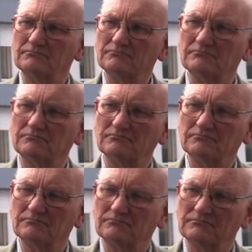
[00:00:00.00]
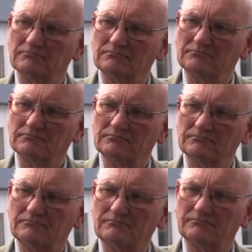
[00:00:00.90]

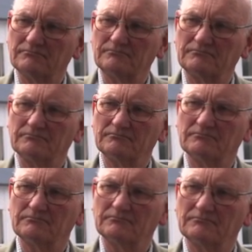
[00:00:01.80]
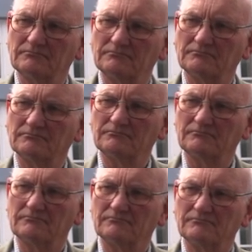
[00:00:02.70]

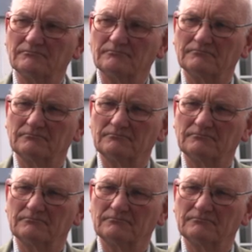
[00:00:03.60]
The person shown says nothing.